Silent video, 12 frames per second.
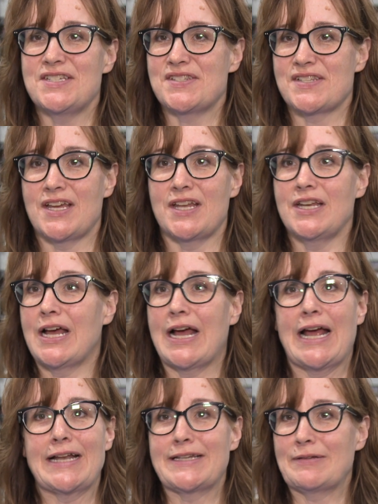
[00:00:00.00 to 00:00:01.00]
he said,
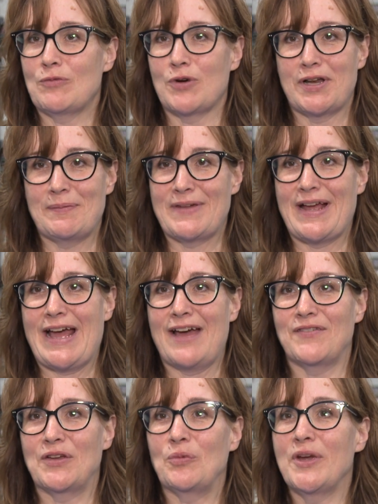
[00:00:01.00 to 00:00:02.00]
I didn't want him to have
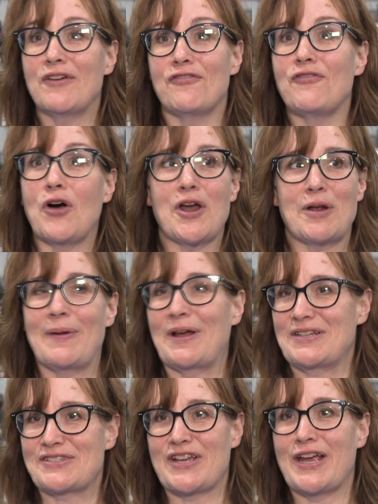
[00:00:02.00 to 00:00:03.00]
it. We have fought about
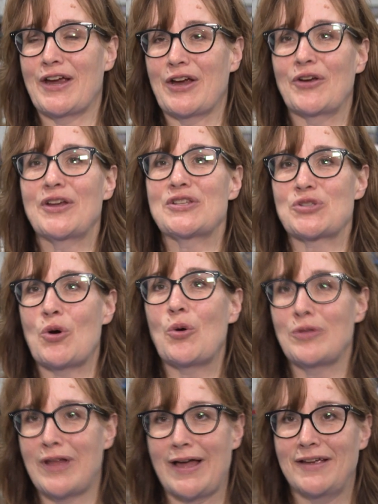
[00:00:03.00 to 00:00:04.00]
his hair his whole
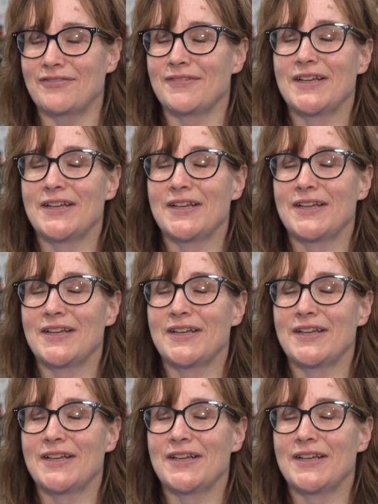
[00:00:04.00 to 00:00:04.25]
life.